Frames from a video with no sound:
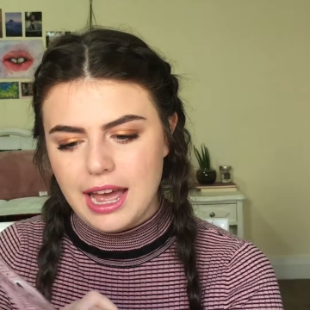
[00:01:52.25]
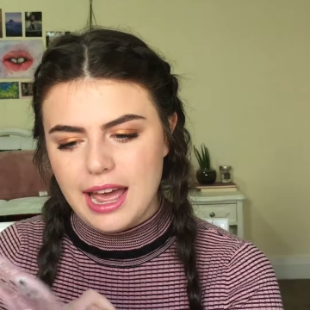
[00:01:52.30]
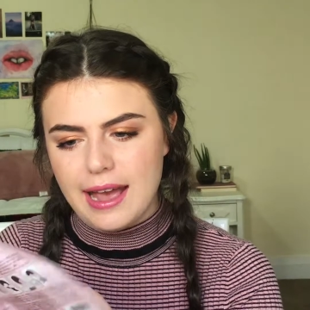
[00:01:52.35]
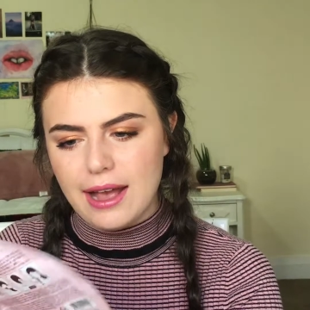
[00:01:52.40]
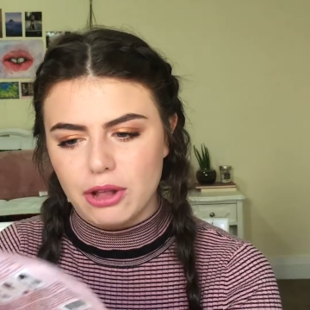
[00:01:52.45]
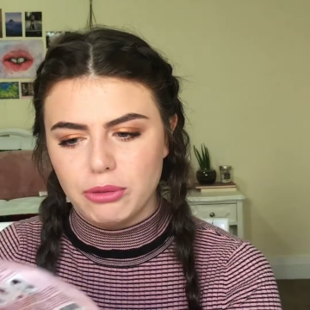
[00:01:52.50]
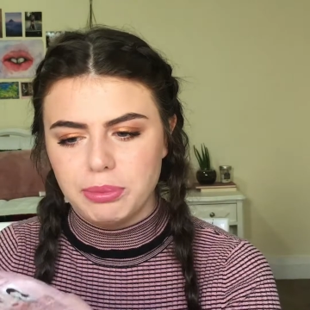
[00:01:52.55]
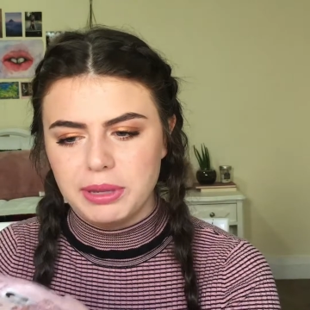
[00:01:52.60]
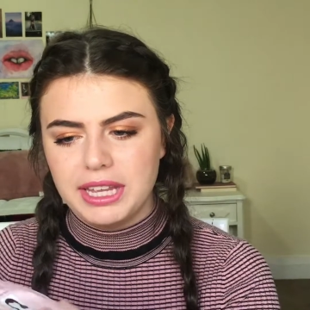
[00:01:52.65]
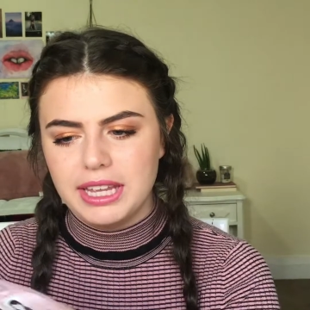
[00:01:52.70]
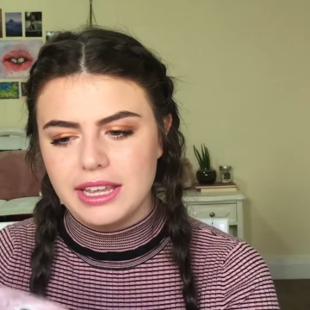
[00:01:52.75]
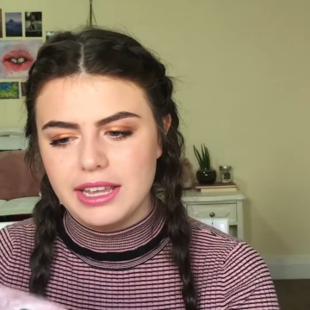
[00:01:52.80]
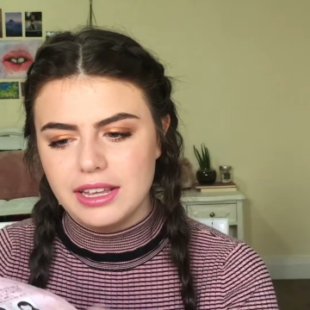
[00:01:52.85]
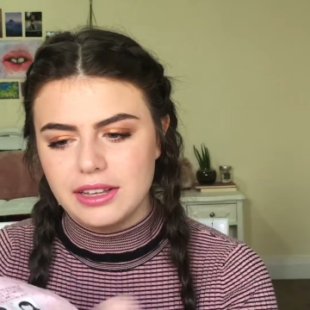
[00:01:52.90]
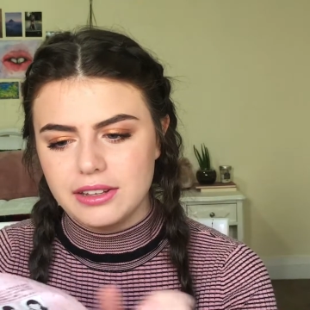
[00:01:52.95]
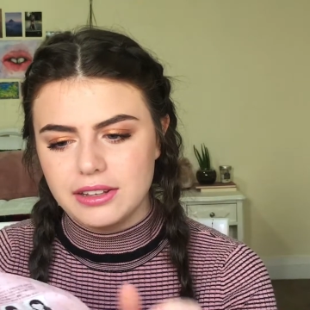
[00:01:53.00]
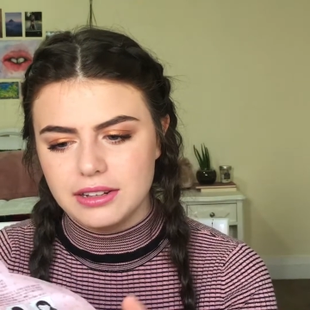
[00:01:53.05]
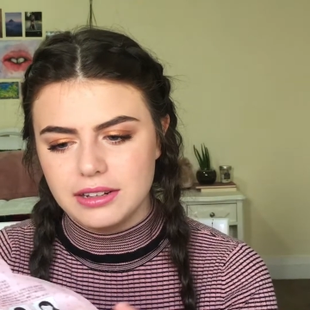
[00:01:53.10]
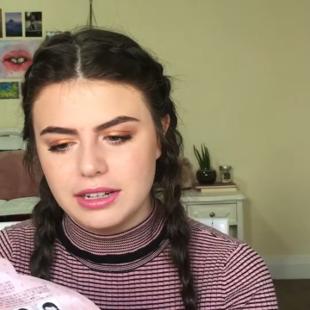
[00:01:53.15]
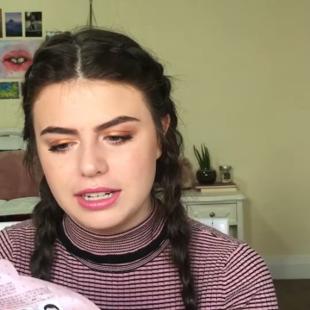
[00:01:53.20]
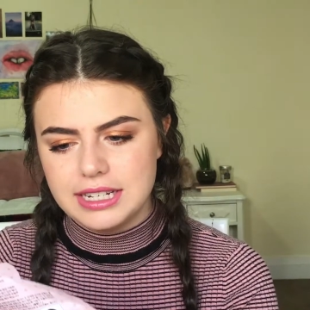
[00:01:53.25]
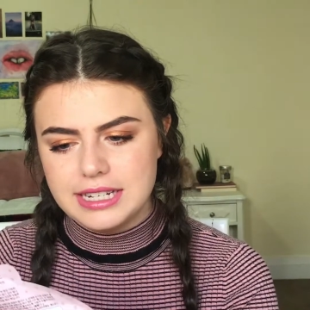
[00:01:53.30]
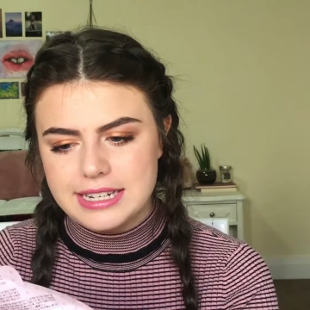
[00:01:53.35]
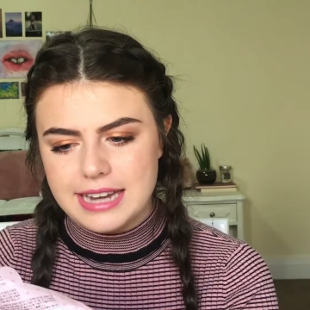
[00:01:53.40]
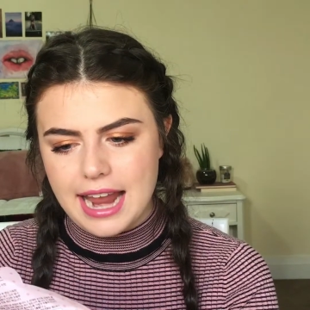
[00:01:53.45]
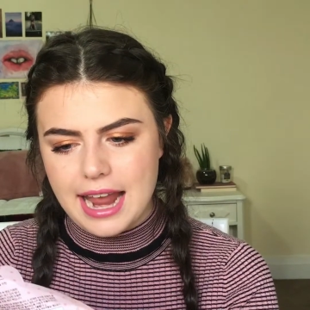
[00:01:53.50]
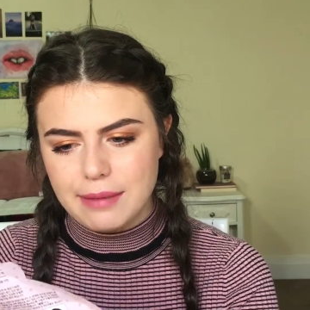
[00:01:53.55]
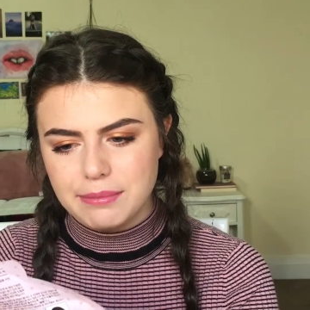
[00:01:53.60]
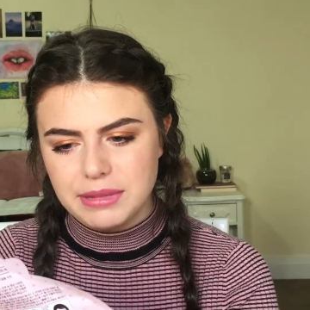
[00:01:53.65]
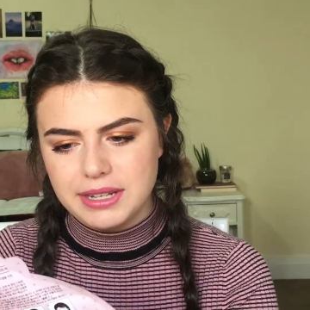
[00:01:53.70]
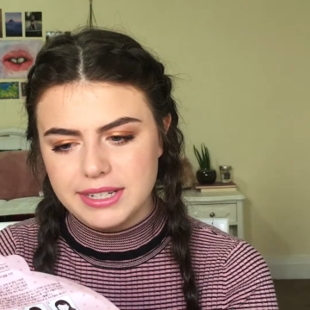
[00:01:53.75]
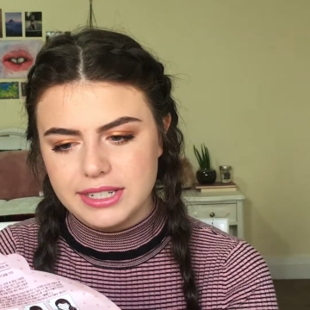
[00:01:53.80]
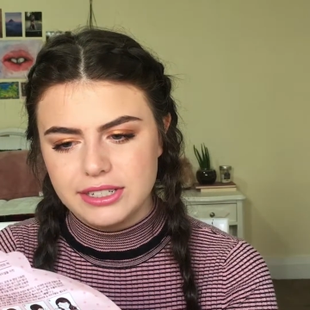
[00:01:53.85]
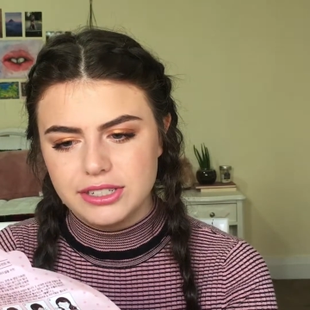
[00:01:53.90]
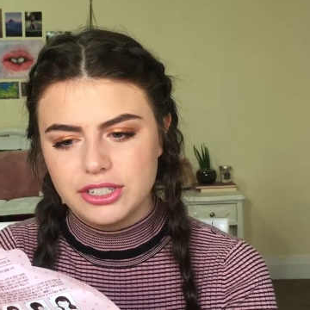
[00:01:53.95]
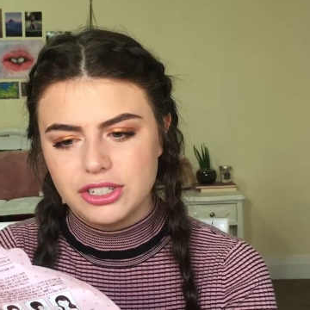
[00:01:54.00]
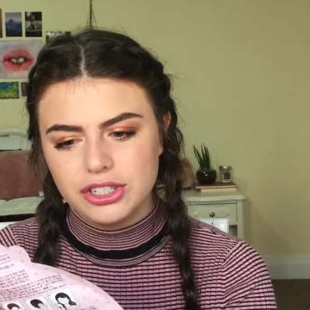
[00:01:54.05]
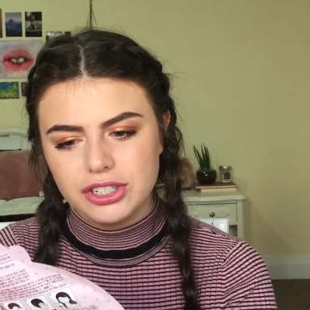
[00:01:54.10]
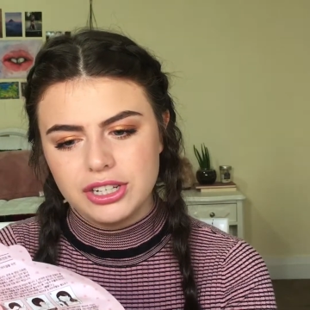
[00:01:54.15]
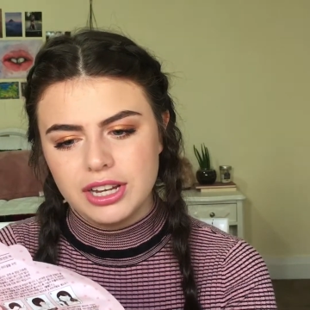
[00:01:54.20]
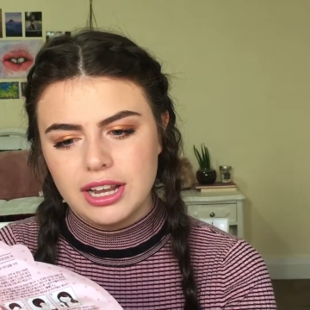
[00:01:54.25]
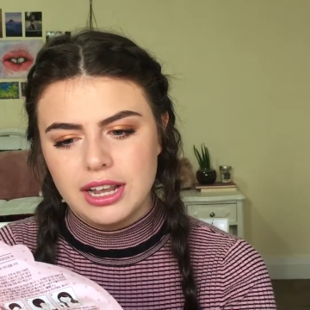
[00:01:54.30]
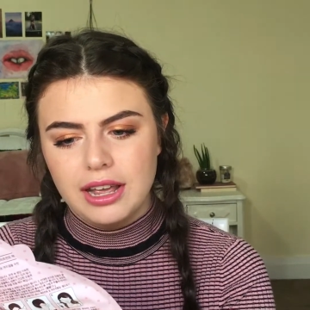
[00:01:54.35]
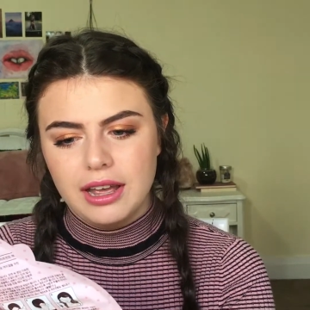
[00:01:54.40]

help heal damage.